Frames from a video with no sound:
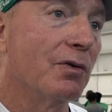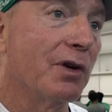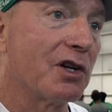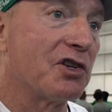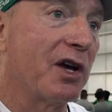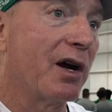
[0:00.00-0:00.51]
know,
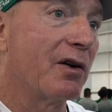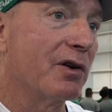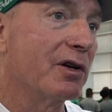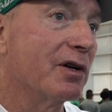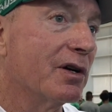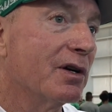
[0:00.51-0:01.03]
next Saturday
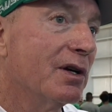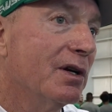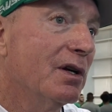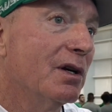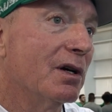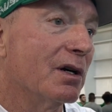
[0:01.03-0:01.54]
to,
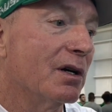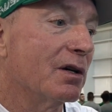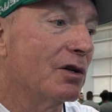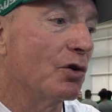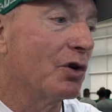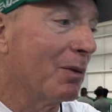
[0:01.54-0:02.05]

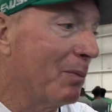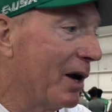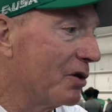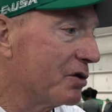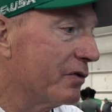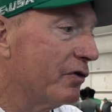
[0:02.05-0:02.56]
you know, get
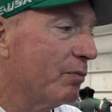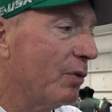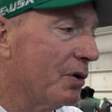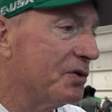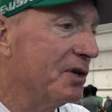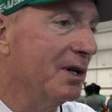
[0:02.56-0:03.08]
better as a
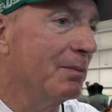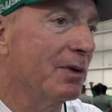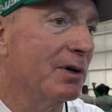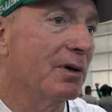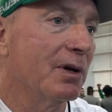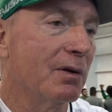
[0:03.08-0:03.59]
football team
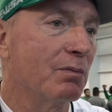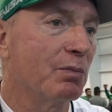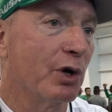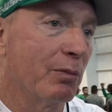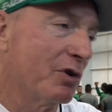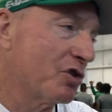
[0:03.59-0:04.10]

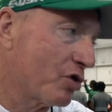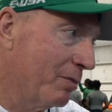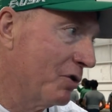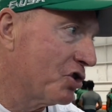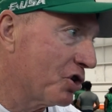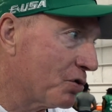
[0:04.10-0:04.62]
and put them in
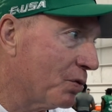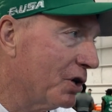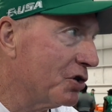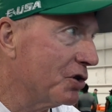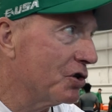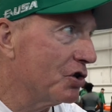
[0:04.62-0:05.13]
scrimmage
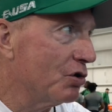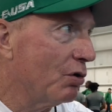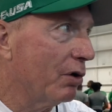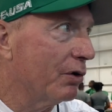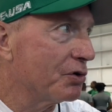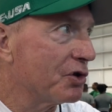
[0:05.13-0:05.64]
situations and do
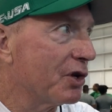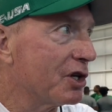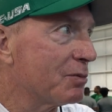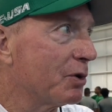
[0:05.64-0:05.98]
all those things.